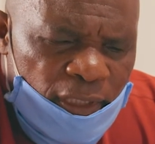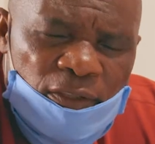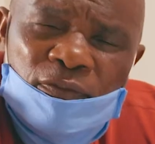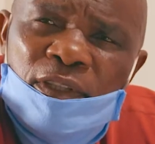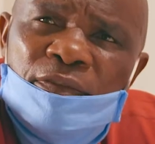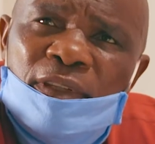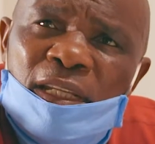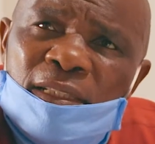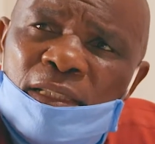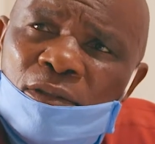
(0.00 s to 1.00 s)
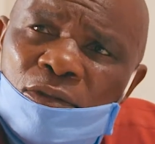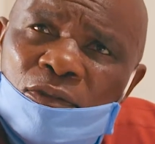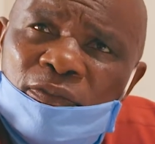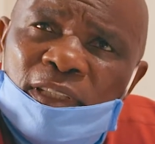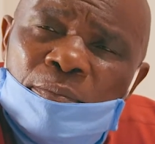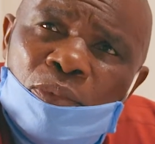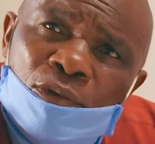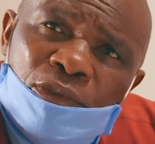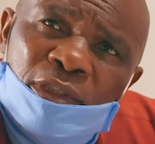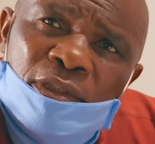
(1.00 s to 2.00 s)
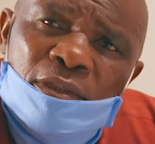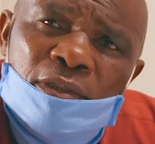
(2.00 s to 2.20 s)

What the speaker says: have given us a lot of support